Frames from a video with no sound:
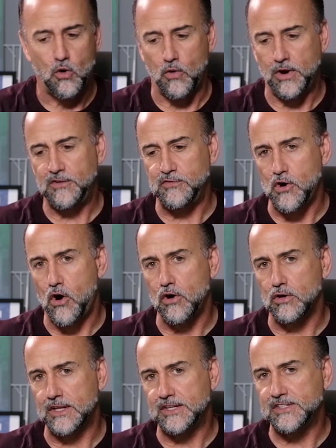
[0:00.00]
or if you
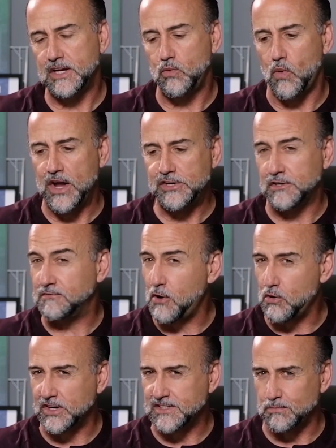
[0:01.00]
are holistic, why you should
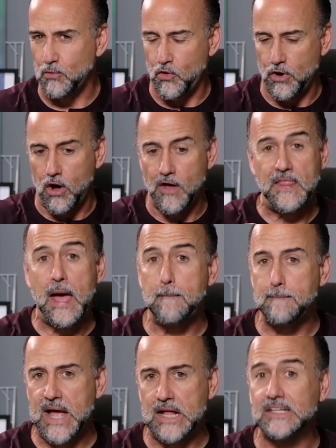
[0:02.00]
focus more on
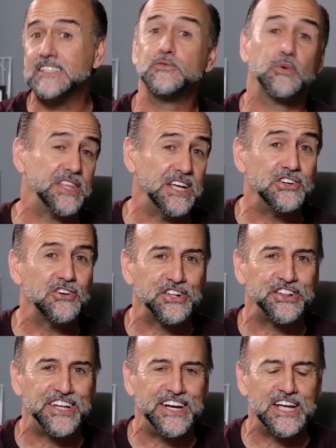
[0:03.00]
that balance within your
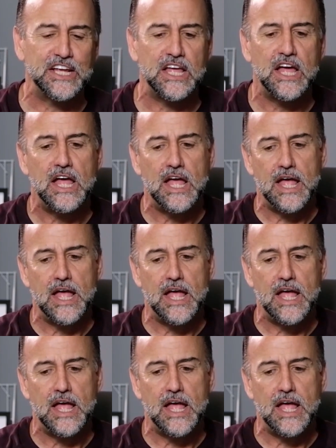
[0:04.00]
clinic,